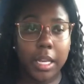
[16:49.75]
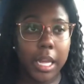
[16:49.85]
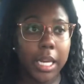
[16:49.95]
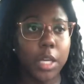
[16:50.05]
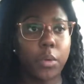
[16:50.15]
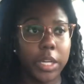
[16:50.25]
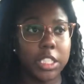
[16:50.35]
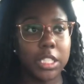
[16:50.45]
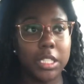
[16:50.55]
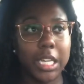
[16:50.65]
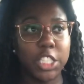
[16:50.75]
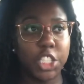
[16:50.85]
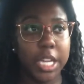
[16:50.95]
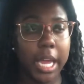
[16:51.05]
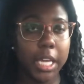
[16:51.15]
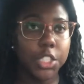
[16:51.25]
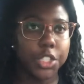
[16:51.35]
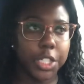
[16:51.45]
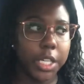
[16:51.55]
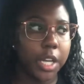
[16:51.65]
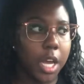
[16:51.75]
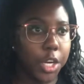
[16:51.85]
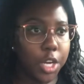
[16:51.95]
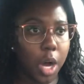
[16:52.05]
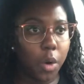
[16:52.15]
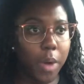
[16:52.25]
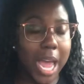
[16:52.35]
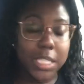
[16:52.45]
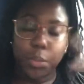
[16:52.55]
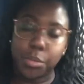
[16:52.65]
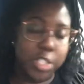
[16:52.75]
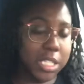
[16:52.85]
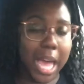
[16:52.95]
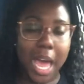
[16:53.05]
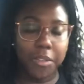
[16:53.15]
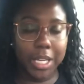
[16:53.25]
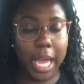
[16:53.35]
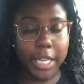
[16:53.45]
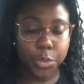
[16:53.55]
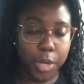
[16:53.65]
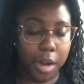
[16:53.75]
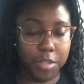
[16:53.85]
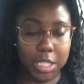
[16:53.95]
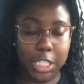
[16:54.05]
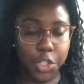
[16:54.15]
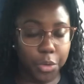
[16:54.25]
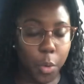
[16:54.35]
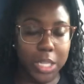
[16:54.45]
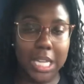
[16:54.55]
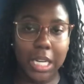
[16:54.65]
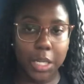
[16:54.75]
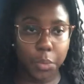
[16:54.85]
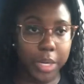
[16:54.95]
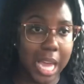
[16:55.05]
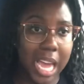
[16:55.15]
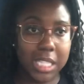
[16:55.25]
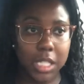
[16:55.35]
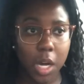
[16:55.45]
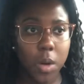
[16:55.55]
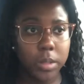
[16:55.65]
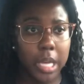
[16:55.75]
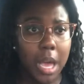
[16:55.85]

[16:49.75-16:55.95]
Any question that she answered, you know, as we was just having casual conversation, of course I didn't re-ask those,